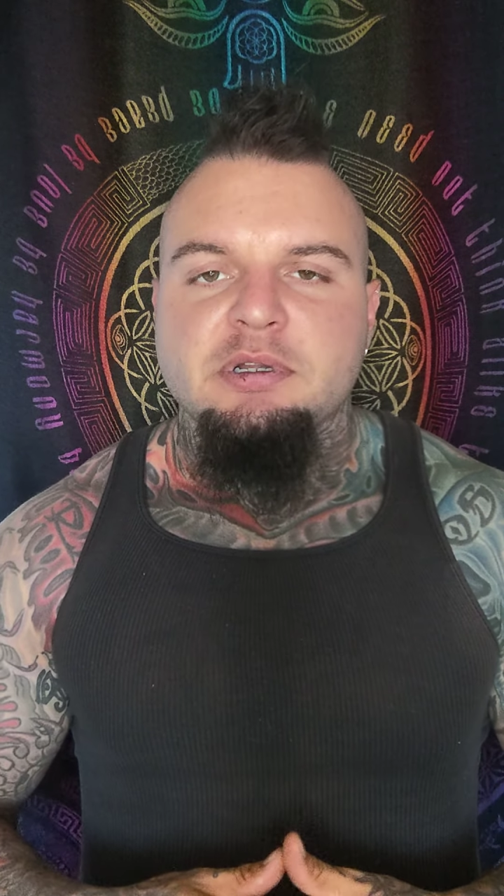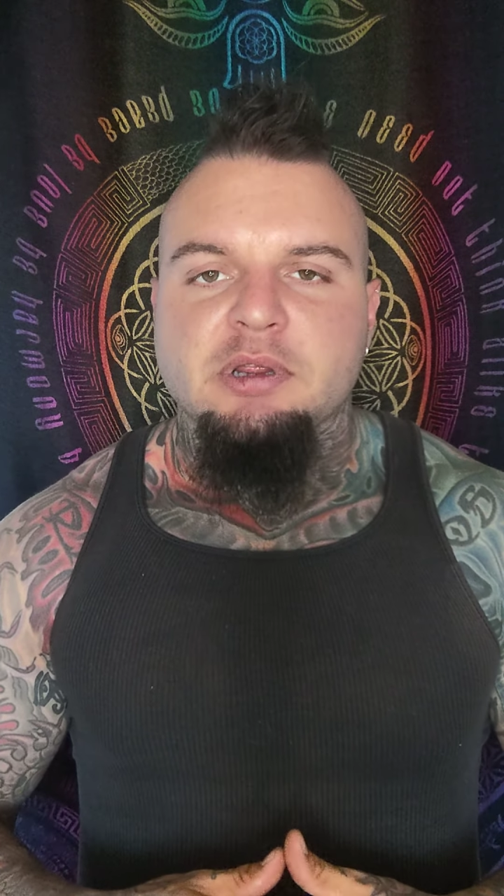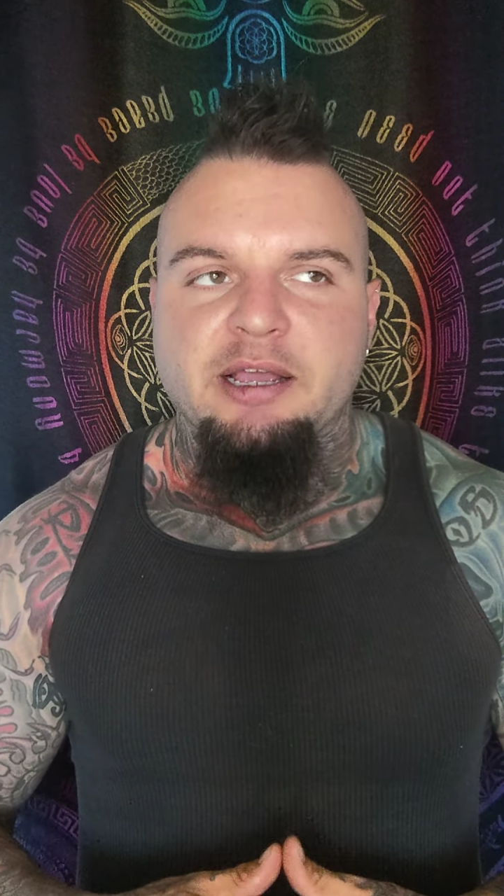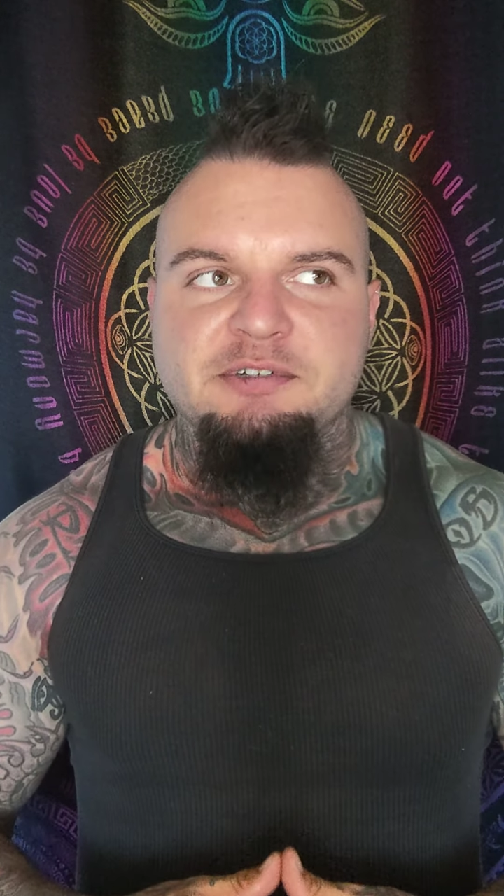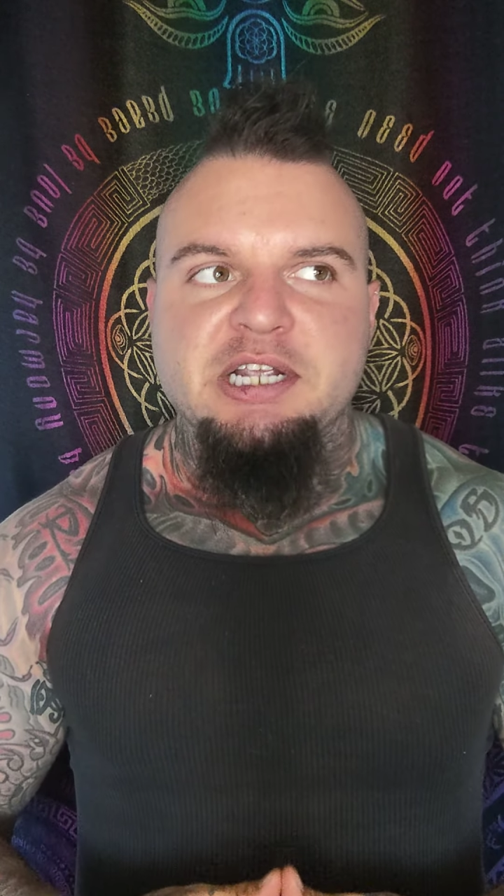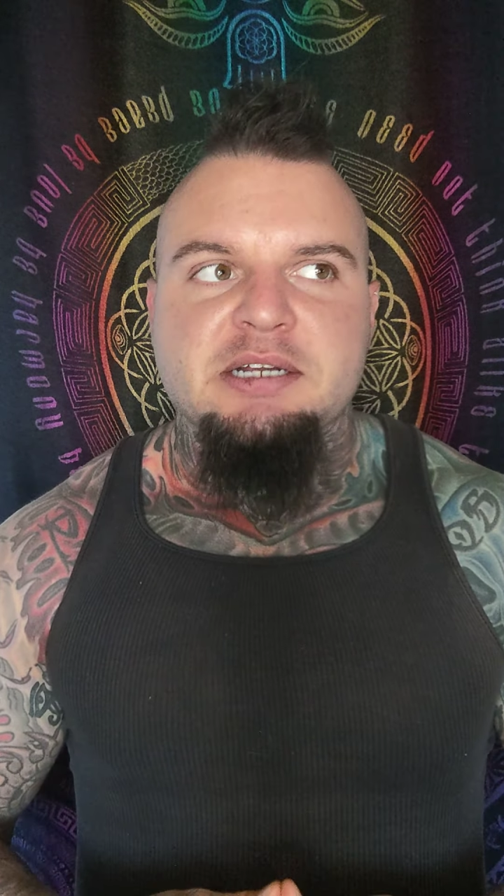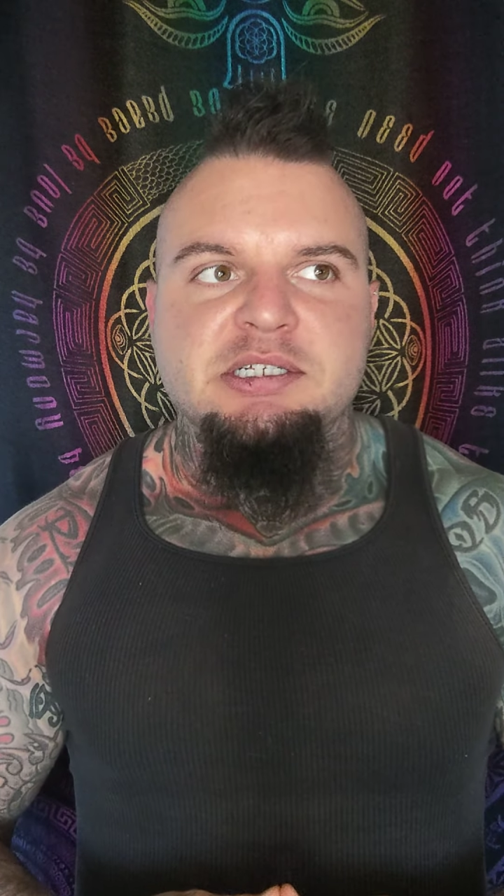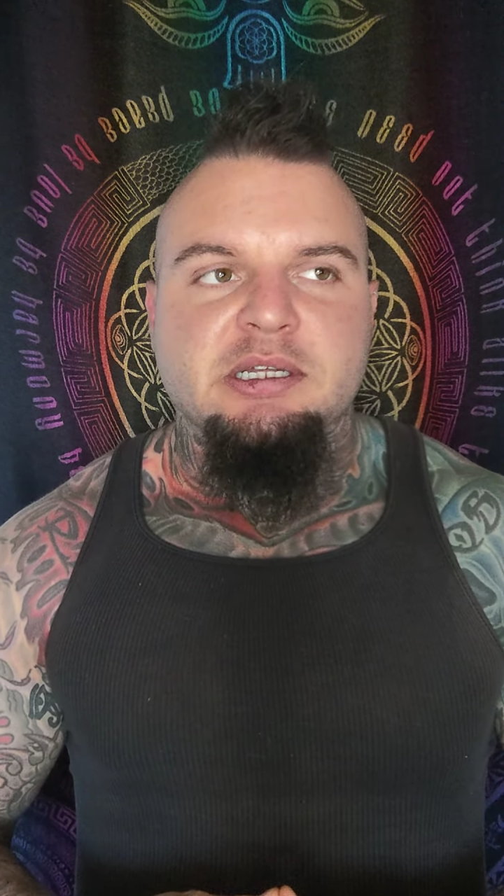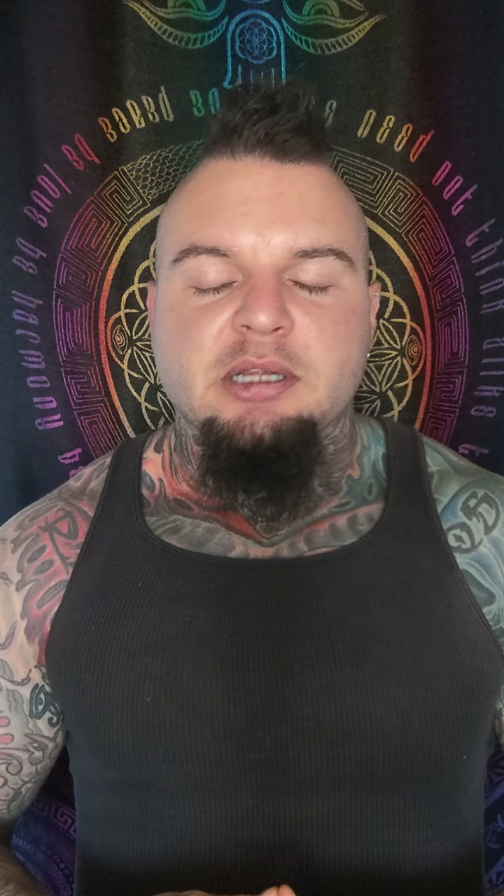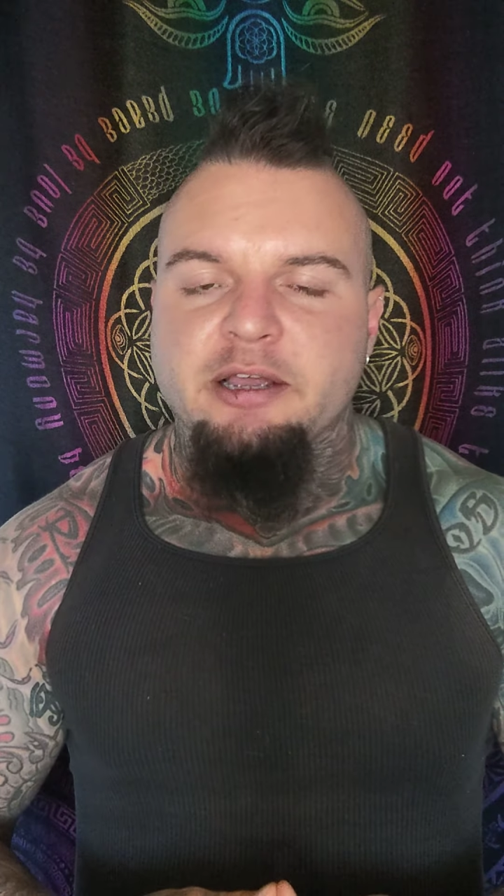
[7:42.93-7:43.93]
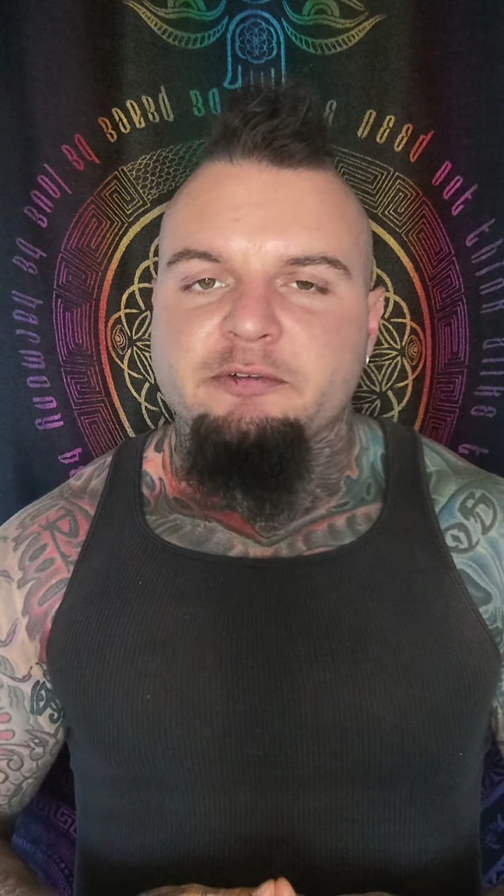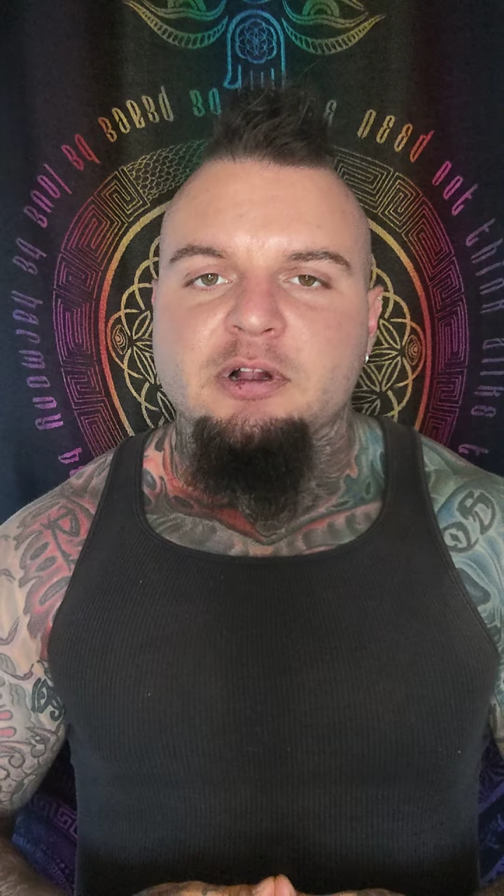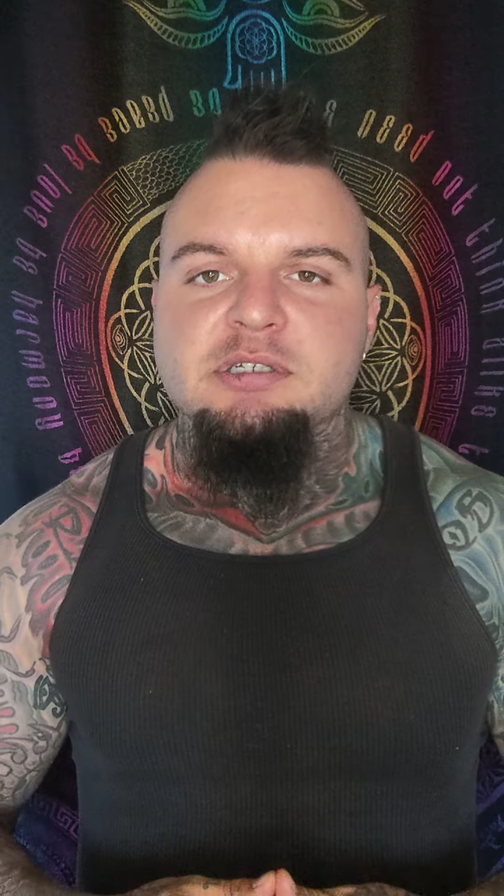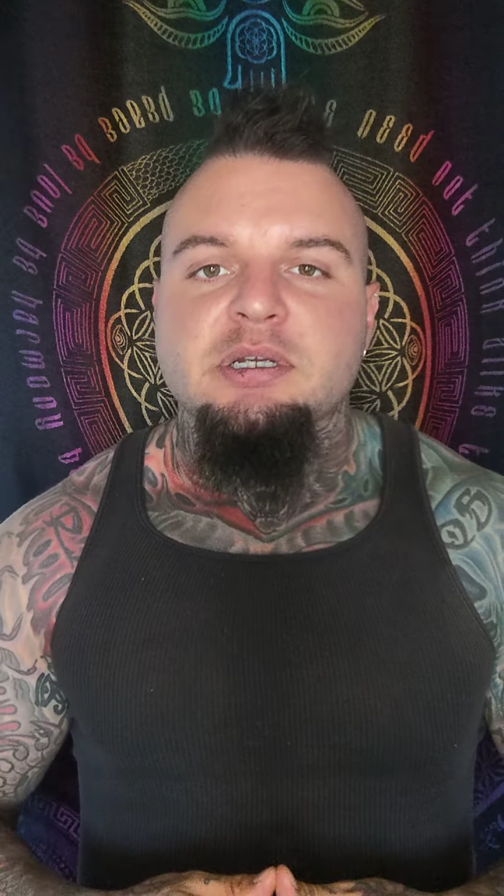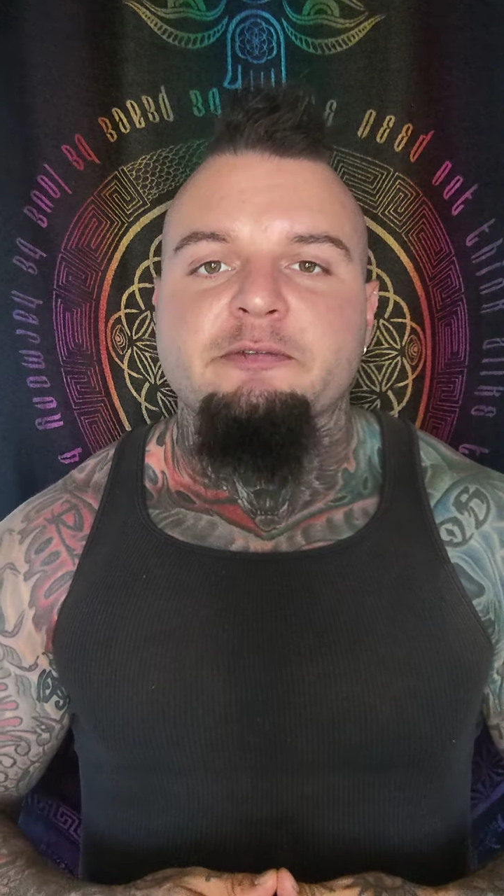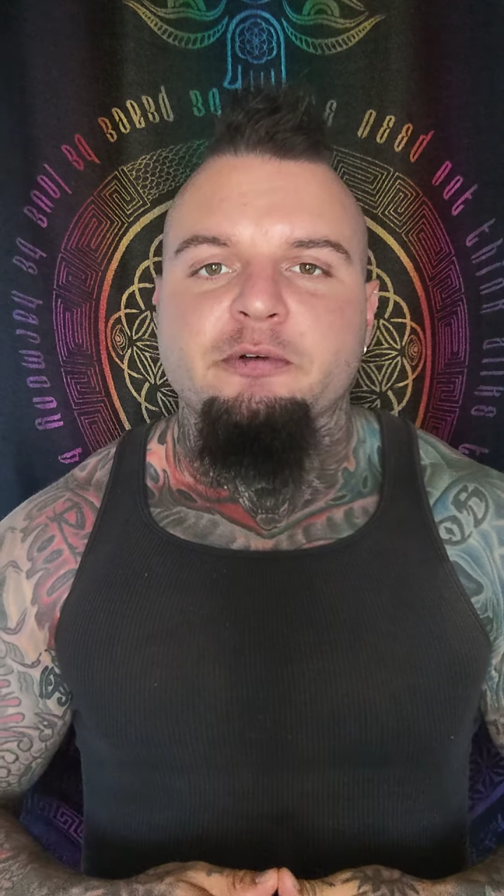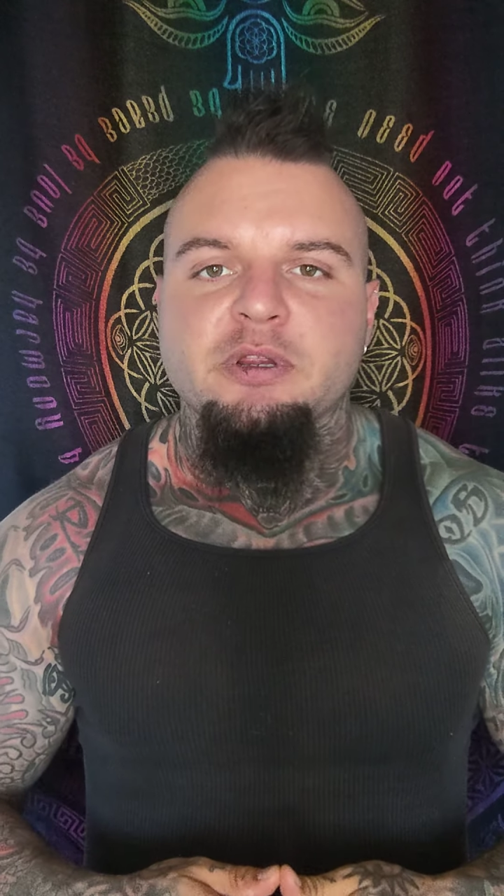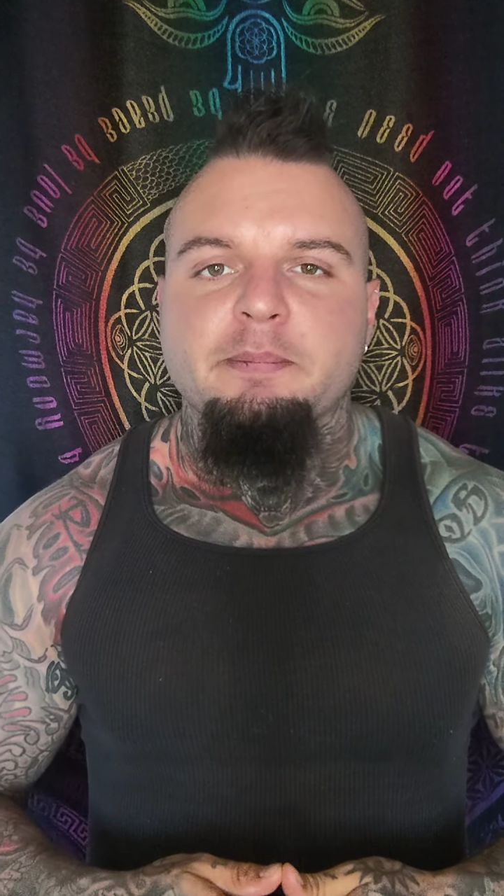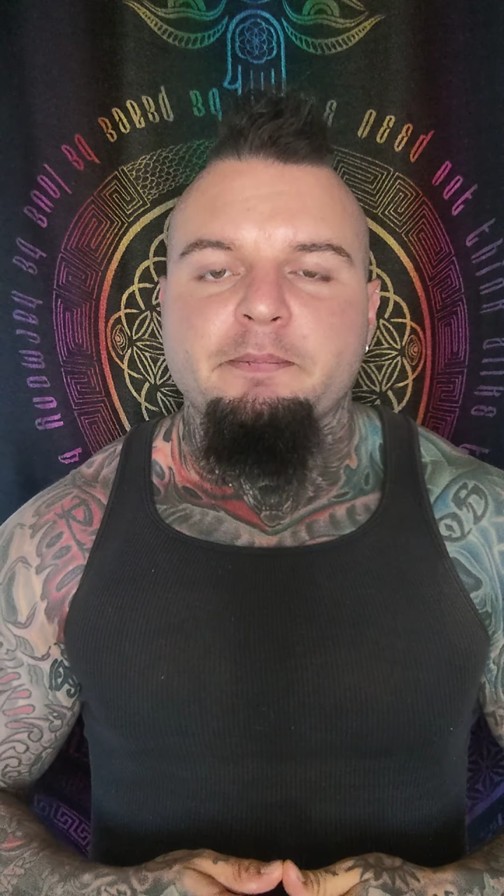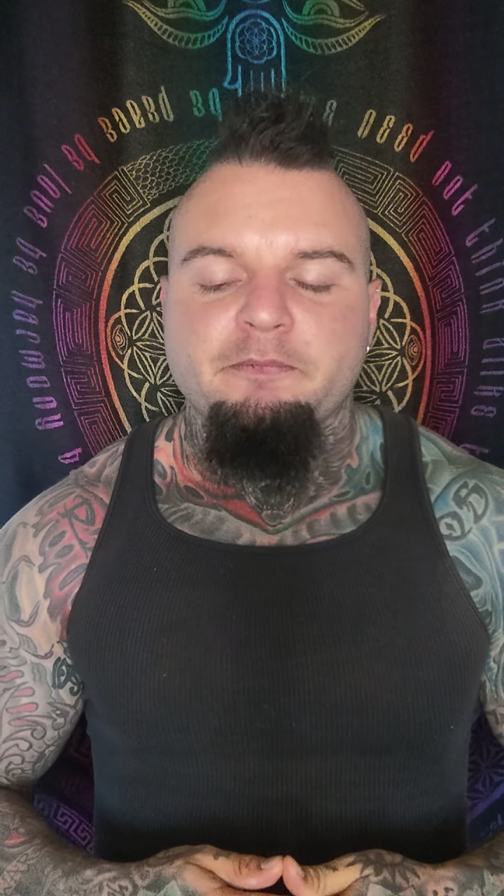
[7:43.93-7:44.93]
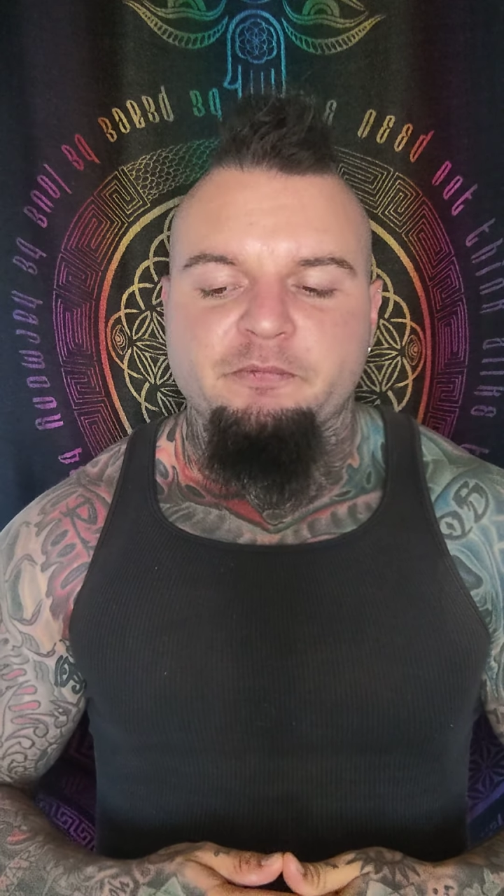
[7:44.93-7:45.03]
life changing and life altering for the,